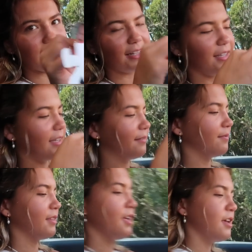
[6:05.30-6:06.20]
Stanley,
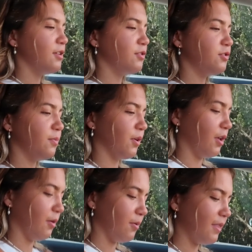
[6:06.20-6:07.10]
super
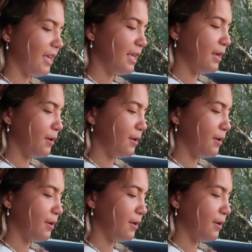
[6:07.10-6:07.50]
cute. Thank